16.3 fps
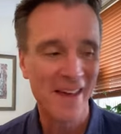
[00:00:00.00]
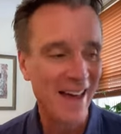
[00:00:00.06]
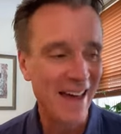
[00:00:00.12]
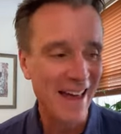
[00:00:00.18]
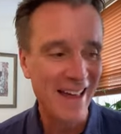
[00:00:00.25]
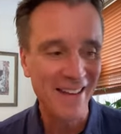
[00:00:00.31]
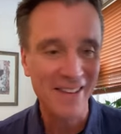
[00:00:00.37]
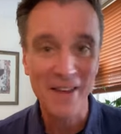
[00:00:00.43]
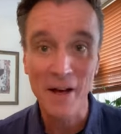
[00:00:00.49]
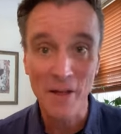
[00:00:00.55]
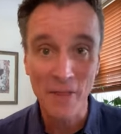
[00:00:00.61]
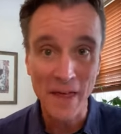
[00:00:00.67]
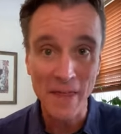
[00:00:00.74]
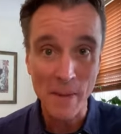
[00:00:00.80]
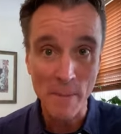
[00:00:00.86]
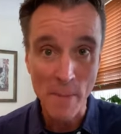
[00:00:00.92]
And uh,
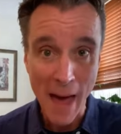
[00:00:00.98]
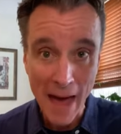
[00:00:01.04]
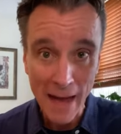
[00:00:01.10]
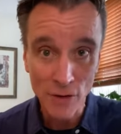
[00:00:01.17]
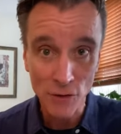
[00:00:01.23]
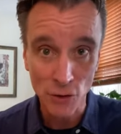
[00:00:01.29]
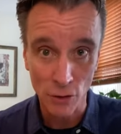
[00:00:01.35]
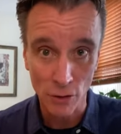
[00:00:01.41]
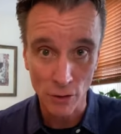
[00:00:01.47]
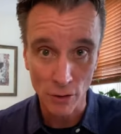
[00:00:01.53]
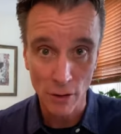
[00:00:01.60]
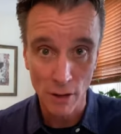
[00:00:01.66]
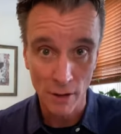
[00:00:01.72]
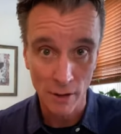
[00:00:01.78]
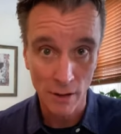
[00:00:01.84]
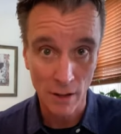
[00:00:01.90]
then the manager
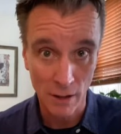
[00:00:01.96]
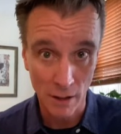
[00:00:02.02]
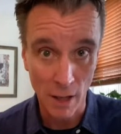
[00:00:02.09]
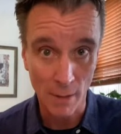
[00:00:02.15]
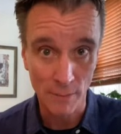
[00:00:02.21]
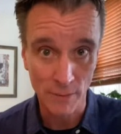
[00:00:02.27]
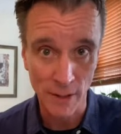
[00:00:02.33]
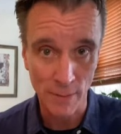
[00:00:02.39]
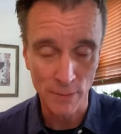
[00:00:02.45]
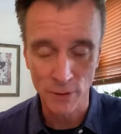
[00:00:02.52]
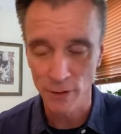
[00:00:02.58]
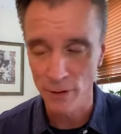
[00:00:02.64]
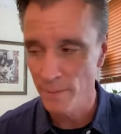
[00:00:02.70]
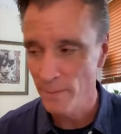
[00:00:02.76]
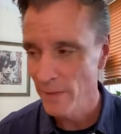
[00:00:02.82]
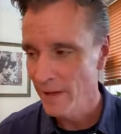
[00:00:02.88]
comes up to
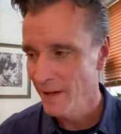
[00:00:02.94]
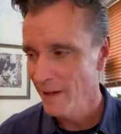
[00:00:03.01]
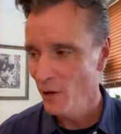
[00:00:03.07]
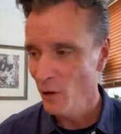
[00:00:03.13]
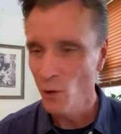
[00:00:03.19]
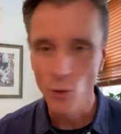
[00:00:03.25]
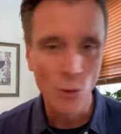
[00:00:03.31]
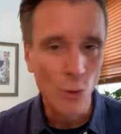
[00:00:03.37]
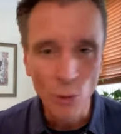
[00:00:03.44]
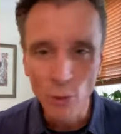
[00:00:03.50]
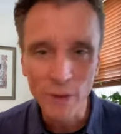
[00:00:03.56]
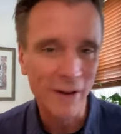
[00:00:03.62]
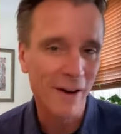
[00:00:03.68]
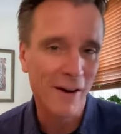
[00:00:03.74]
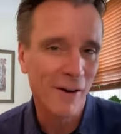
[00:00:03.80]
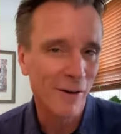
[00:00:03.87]
him, who
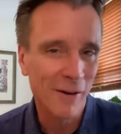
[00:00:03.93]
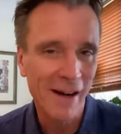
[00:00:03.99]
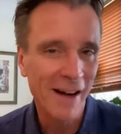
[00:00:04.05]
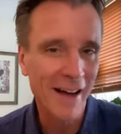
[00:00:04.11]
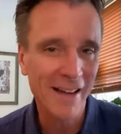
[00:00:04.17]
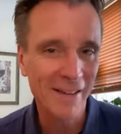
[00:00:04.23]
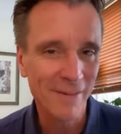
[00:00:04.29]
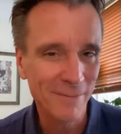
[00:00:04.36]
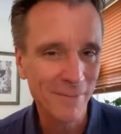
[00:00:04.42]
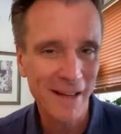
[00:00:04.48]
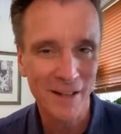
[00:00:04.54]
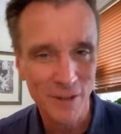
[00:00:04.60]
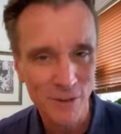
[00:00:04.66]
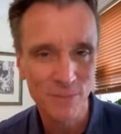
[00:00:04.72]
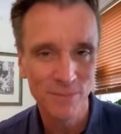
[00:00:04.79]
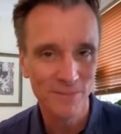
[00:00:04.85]
you know, I I
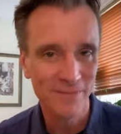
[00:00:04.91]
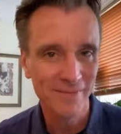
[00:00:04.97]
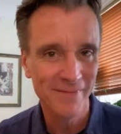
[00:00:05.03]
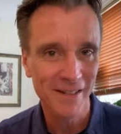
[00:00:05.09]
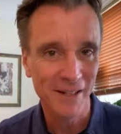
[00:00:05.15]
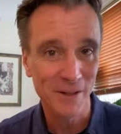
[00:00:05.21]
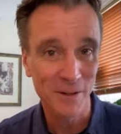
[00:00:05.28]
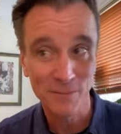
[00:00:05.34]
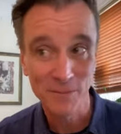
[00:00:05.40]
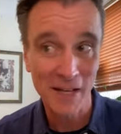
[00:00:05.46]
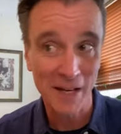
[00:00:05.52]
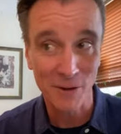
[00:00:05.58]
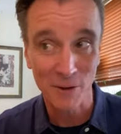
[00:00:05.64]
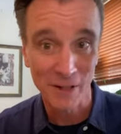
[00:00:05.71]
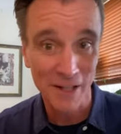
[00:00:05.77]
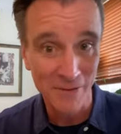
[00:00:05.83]
could you know
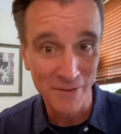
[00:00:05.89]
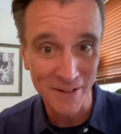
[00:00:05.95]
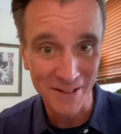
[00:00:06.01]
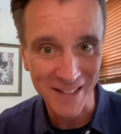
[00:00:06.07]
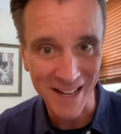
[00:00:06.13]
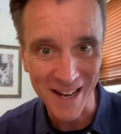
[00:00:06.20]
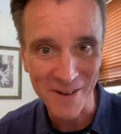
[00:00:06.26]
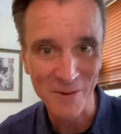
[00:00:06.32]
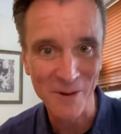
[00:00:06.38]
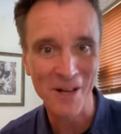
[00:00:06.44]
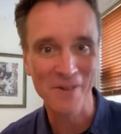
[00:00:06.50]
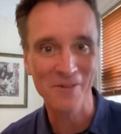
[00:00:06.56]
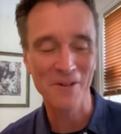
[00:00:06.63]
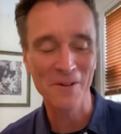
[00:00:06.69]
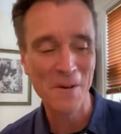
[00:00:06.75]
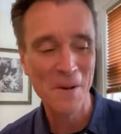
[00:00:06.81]
take or leave this guy,
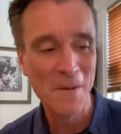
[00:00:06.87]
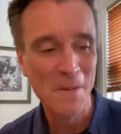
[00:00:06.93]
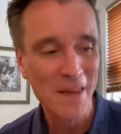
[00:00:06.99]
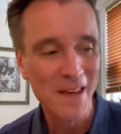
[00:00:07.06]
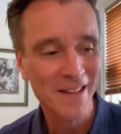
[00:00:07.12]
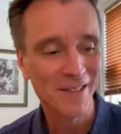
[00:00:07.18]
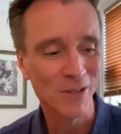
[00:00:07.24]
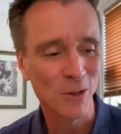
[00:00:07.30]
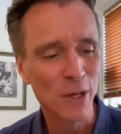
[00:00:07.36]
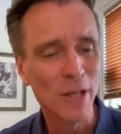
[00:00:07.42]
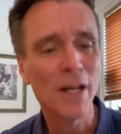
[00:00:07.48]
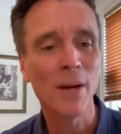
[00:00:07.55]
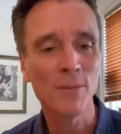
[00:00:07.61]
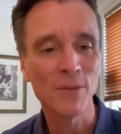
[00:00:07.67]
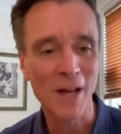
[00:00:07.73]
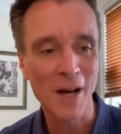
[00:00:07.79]
whatever. So he
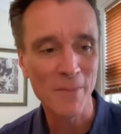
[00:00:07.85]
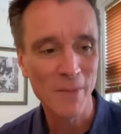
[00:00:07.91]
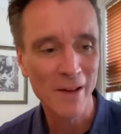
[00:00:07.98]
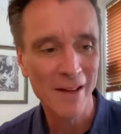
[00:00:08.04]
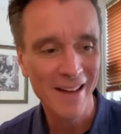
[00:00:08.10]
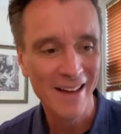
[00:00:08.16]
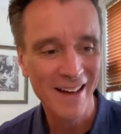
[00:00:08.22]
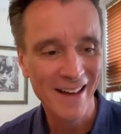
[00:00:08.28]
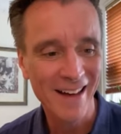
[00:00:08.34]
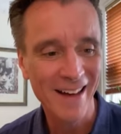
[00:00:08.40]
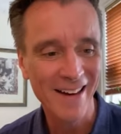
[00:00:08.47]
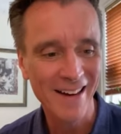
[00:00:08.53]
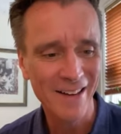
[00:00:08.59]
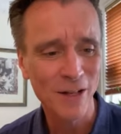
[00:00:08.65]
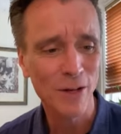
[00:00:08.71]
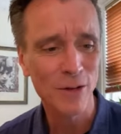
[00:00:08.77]
comes up
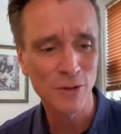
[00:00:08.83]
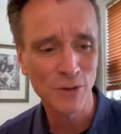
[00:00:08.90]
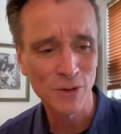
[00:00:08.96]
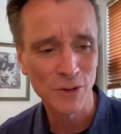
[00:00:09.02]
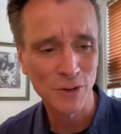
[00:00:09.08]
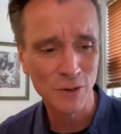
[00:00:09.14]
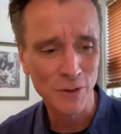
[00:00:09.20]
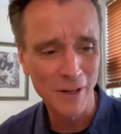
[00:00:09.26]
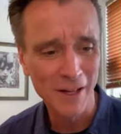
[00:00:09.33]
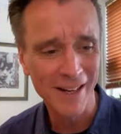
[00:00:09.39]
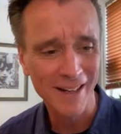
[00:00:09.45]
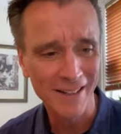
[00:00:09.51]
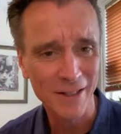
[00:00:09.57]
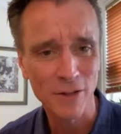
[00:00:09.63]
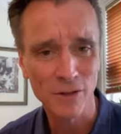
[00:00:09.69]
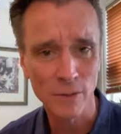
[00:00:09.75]
and he goes to uh,
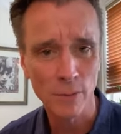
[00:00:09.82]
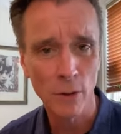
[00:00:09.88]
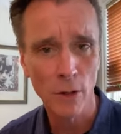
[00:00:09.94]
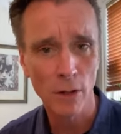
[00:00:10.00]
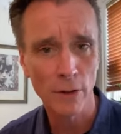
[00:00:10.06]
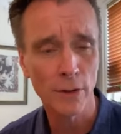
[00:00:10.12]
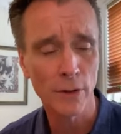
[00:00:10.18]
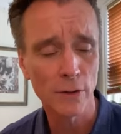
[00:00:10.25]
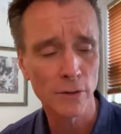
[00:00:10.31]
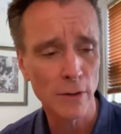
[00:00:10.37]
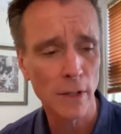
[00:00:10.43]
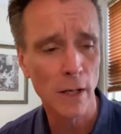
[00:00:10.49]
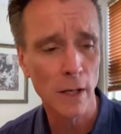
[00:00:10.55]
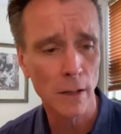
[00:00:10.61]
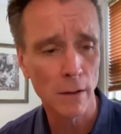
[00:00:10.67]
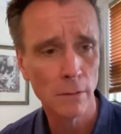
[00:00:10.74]
he goes to Paul. He goes,
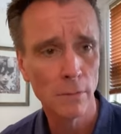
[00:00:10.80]
uh,